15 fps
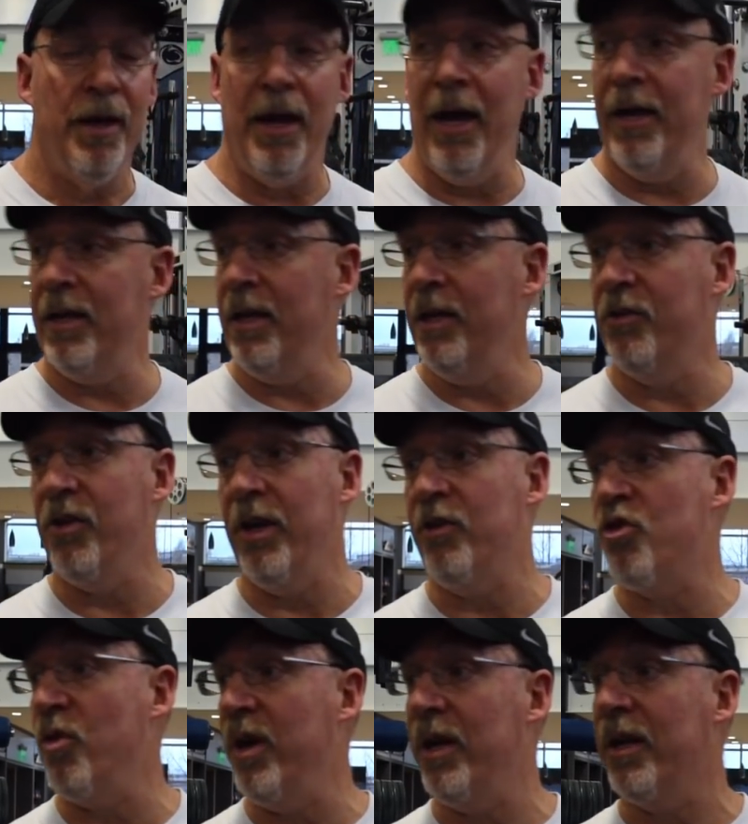And he is a
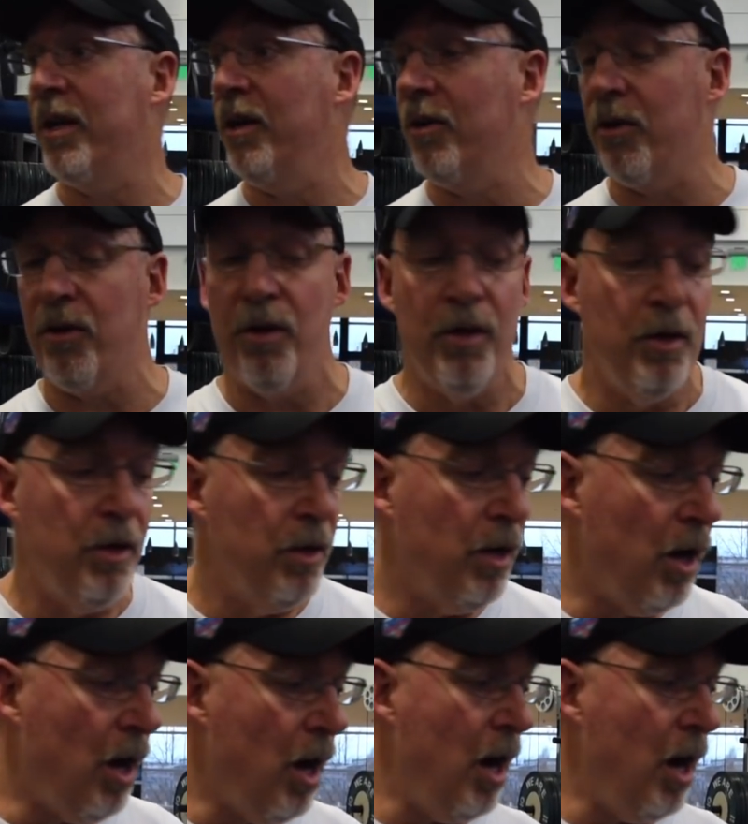train killer. You